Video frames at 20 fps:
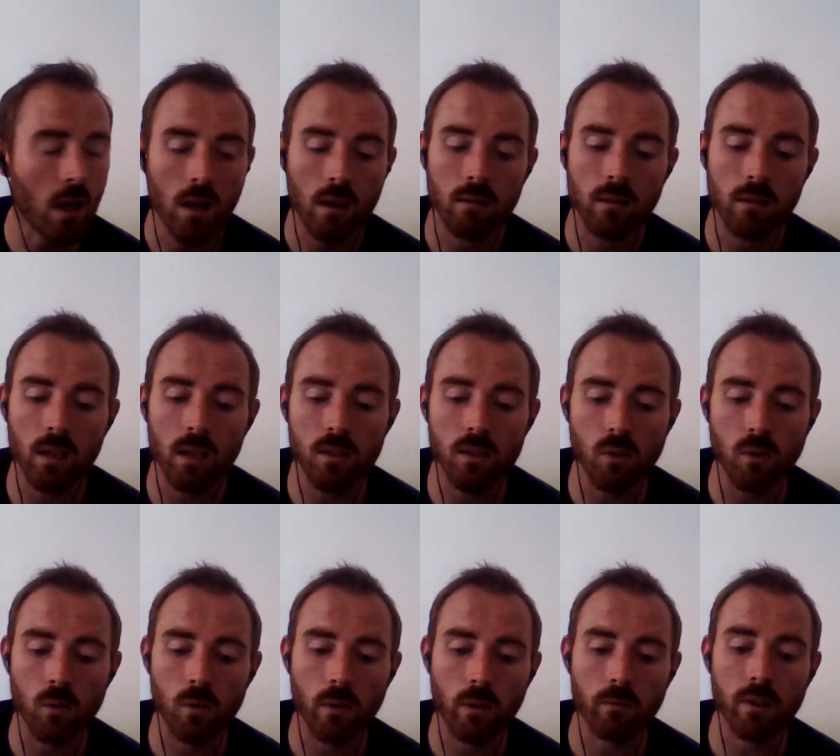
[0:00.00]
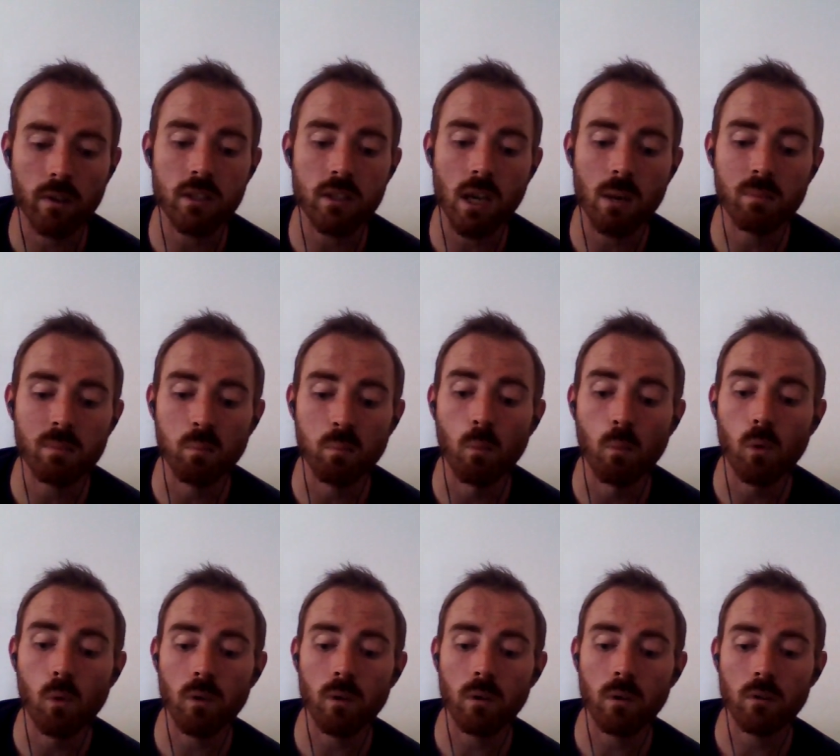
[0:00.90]
they scored three times
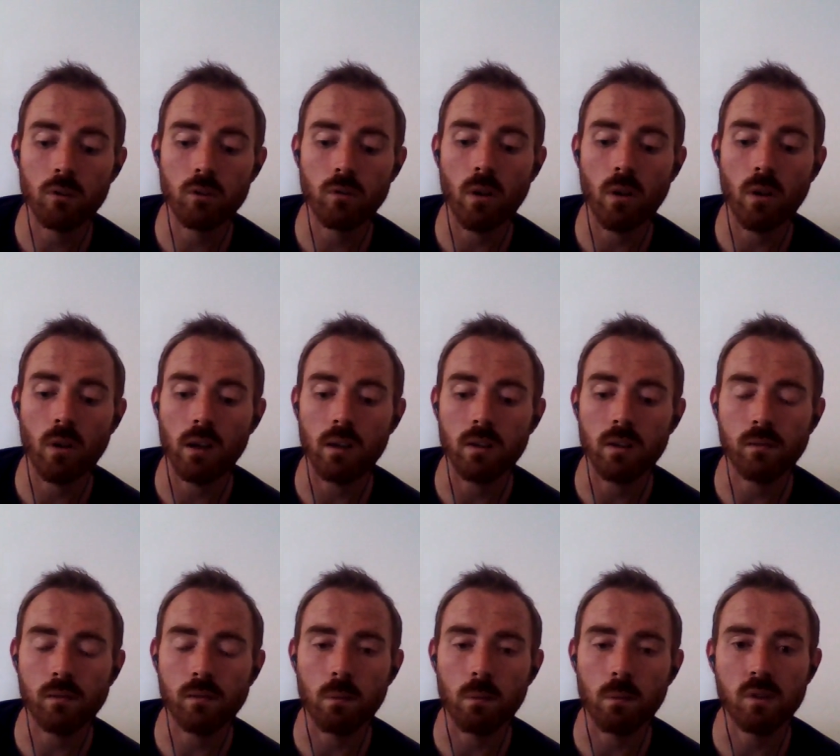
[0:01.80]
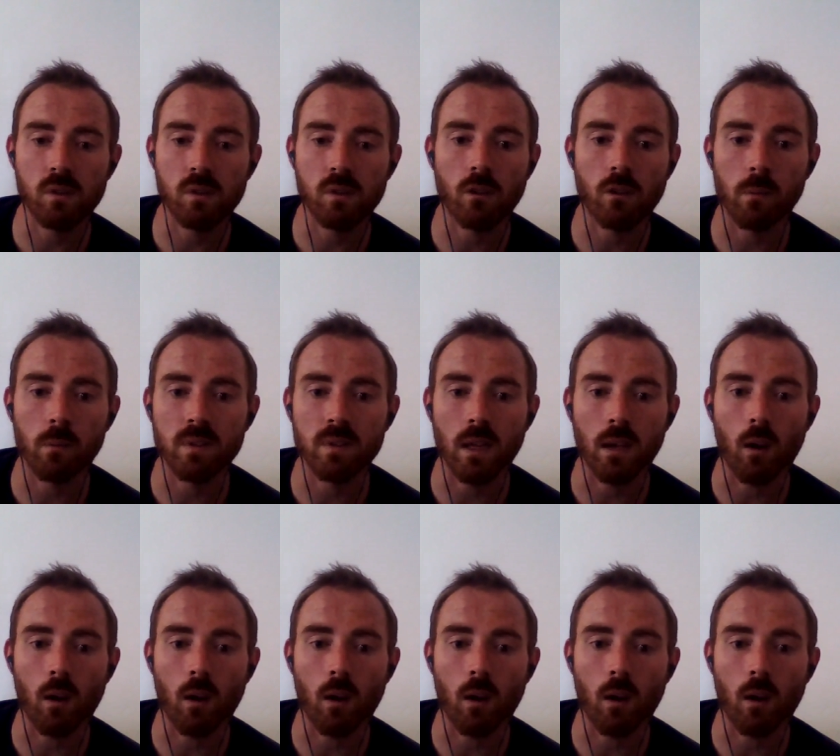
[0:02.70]
more tries from scrums than